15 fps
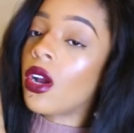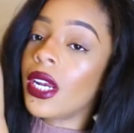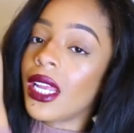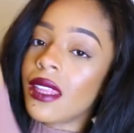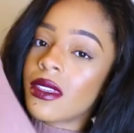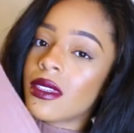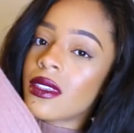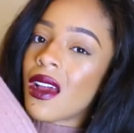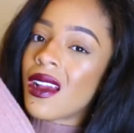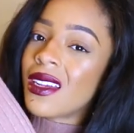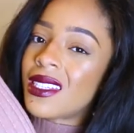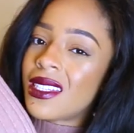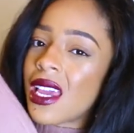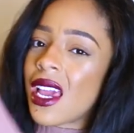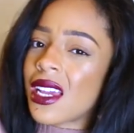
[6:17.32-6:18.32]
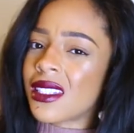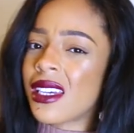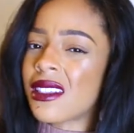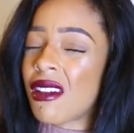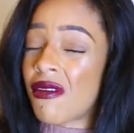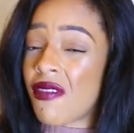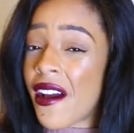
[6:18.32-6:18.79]
got it in the size 6
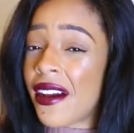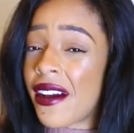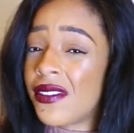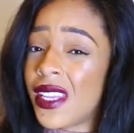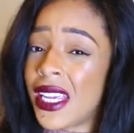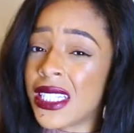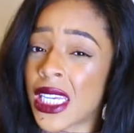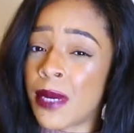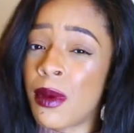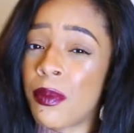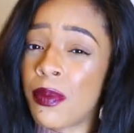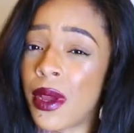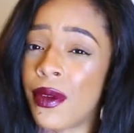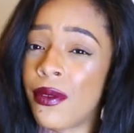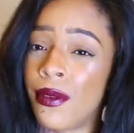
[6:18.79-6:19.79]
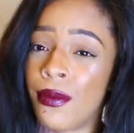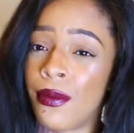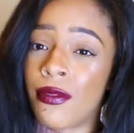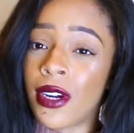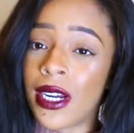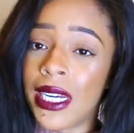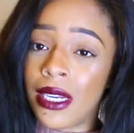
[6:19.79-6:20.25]
as I found these come up
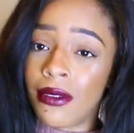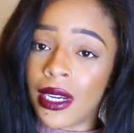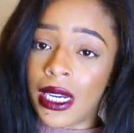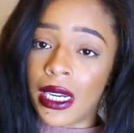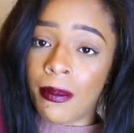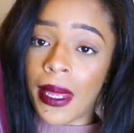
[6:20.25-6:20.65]
really, really